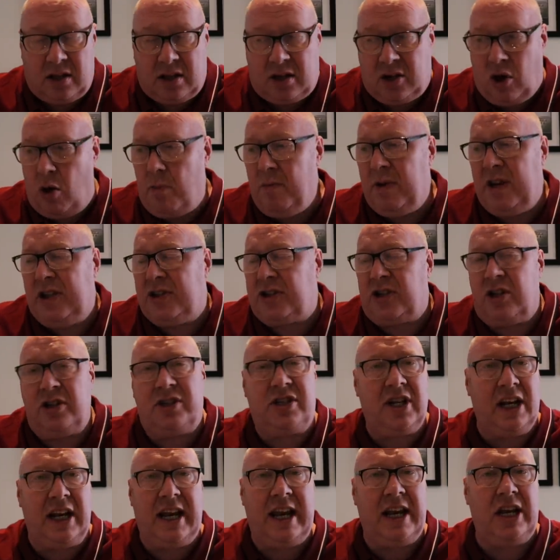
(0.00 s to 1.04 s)
Companies could
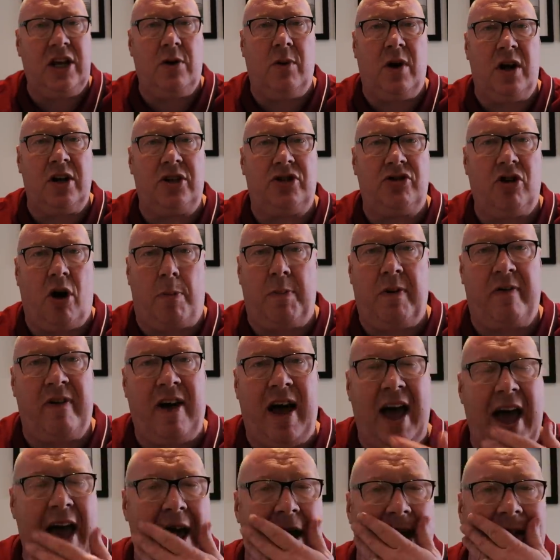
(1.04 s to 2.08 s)
delete you at a drop of a
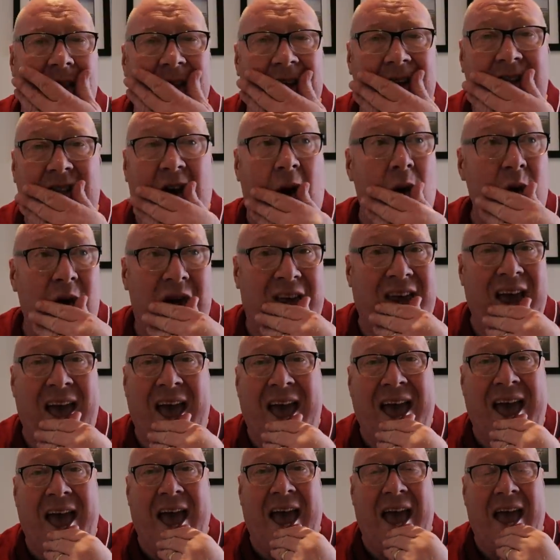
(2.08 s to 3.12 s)
hat. They don't
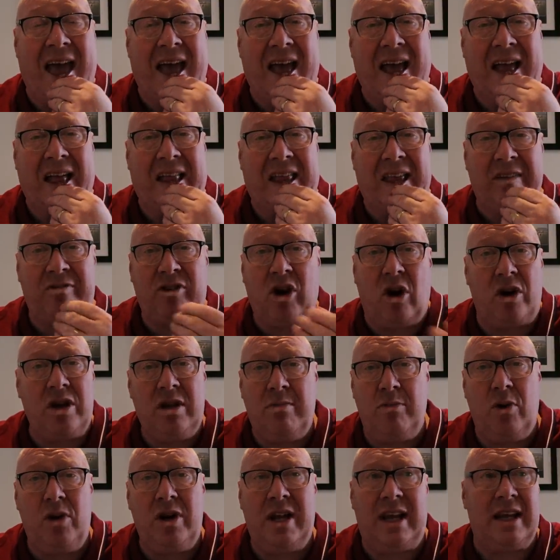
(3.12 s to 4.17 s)
care. They've got
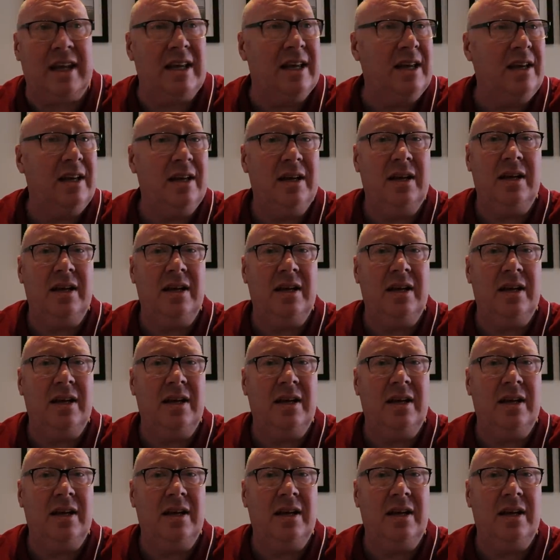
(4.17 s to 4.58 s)
your money.